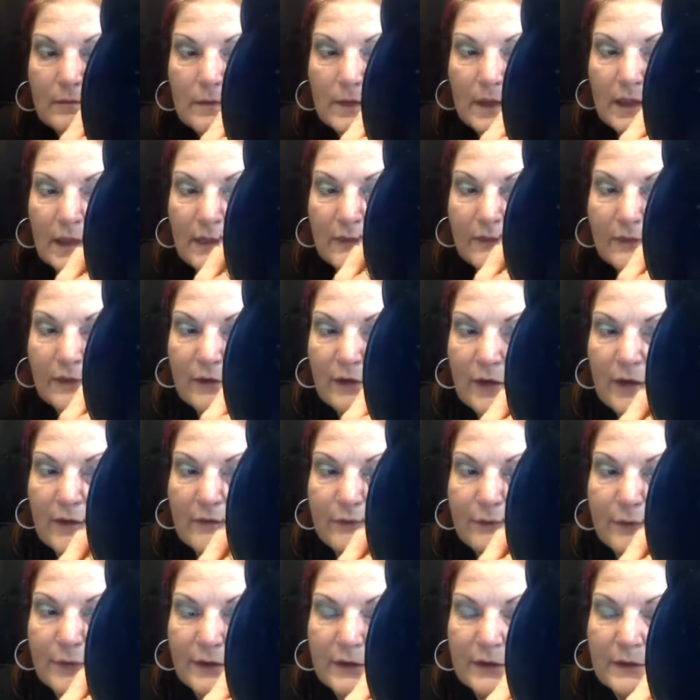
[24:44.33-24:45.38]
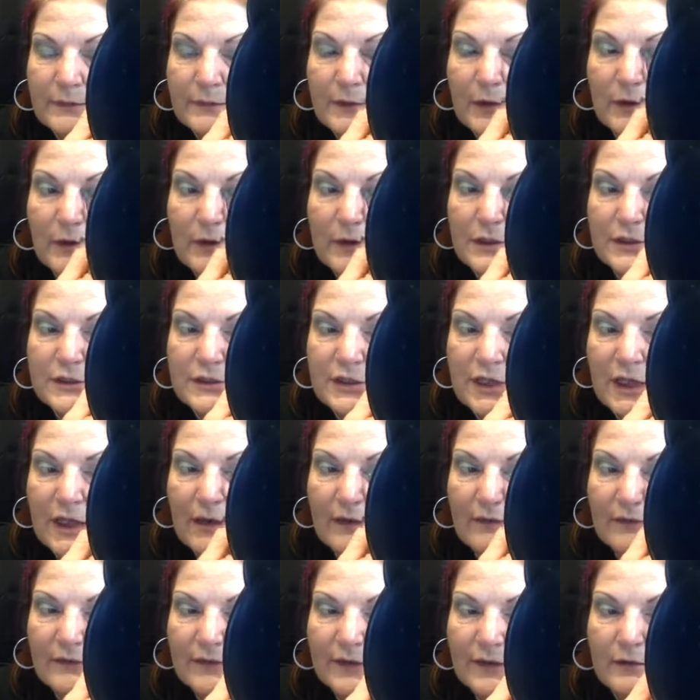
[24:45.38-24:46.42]
Even though I've put the Mocha
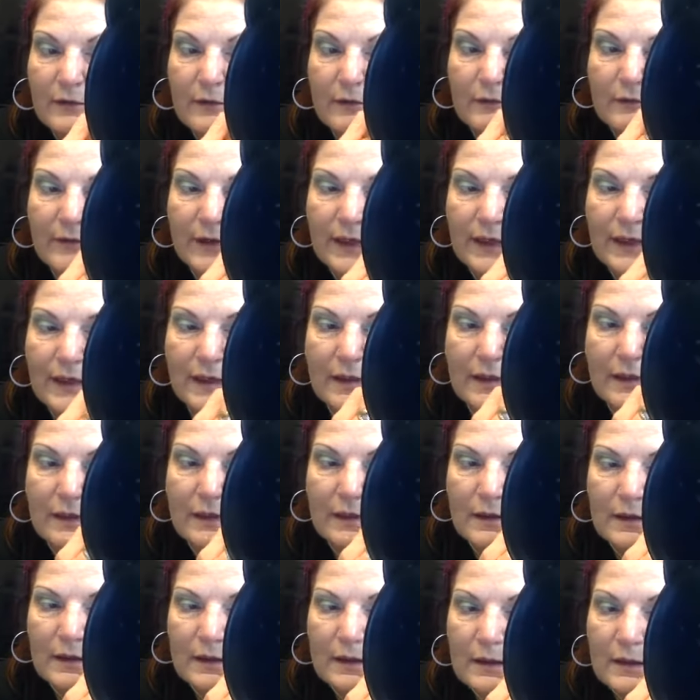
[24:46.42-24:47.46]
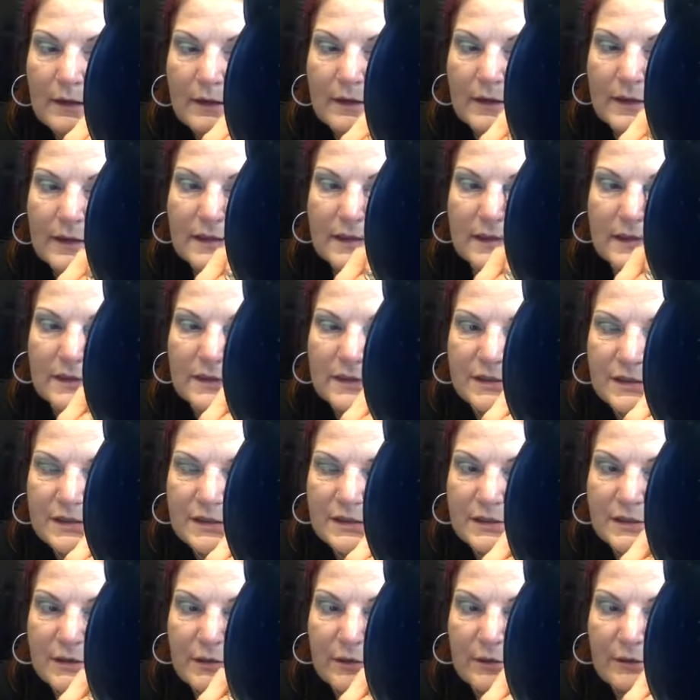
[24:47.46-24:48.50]
Java there already, this is
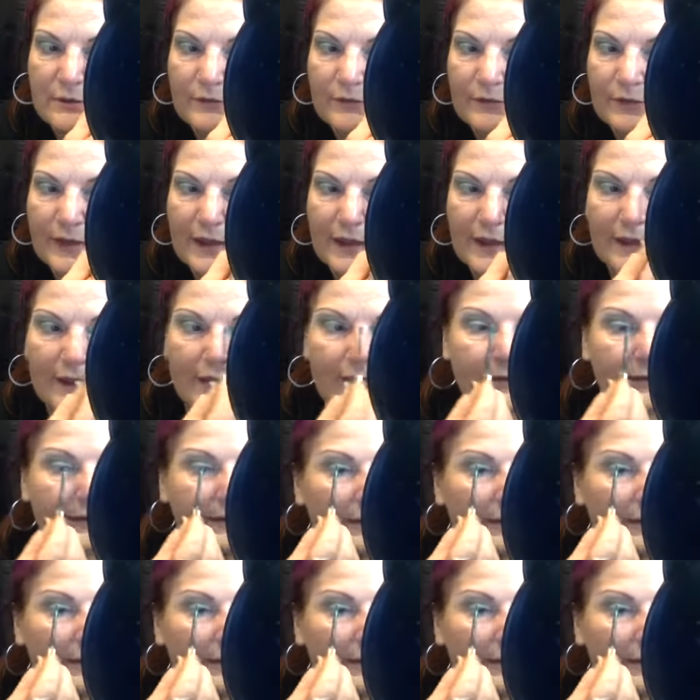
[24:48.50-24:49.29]
just sort of like